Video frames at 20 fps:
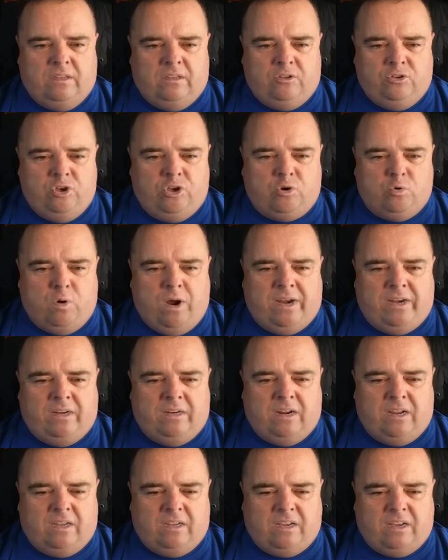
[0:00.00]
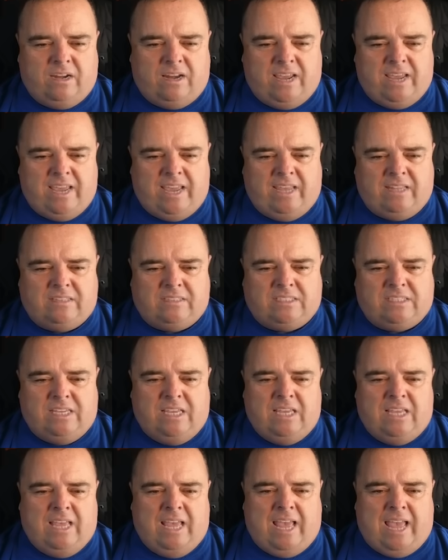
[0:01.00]
You go in, create
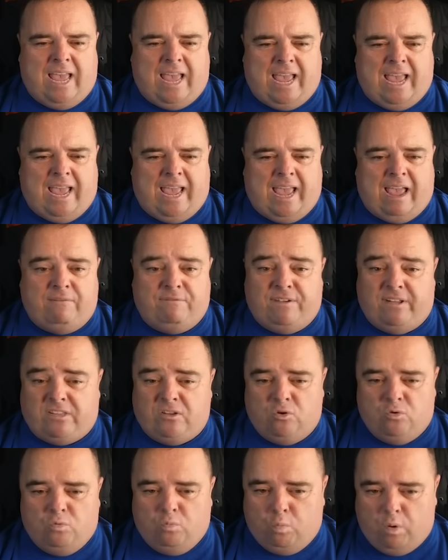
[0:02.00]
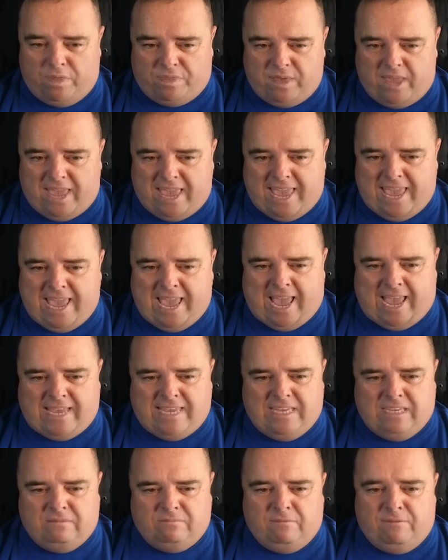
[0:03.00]
uh, a video with
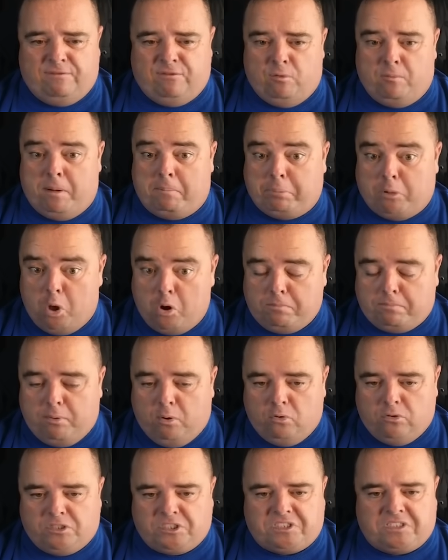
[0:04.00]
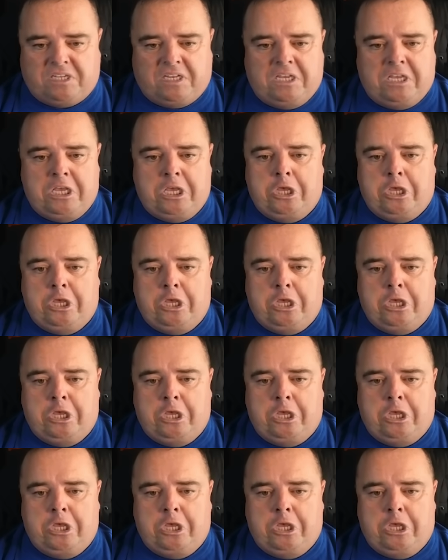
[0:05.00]
AI from a blog post.